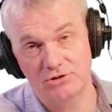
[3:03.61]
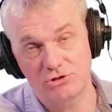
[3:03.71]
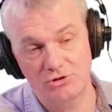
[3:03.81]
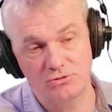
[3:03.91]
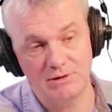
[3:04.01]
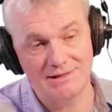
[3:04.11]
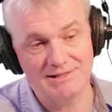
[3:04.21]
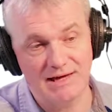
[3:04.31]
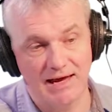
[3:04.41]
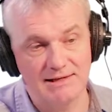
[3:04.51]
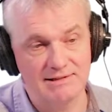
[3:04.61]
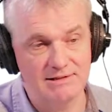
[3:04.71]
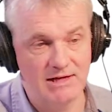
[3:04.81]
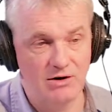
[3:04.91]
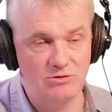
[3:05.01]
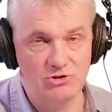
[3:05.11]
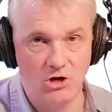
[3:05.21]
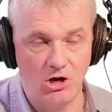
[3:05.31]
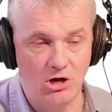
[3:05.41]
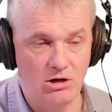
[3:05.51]
2 is at down
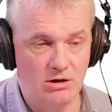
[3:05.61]
saw.